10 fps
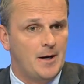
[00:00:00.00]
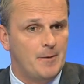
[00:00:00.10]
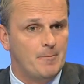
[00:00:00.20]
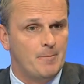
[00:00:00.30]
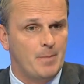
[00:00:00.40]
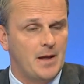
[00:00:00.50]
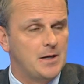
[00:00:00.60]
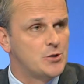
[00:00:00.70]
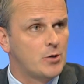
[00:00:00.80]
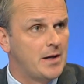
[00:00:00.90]

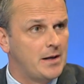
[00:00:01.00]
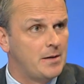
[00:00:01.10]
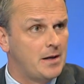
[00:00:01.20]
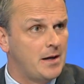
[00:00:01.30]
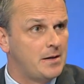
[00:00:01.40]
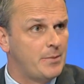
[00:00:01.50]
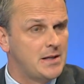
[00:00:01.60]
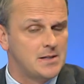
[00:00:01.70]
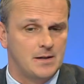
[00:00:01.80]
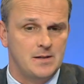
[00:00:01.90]
and it's not getting any better.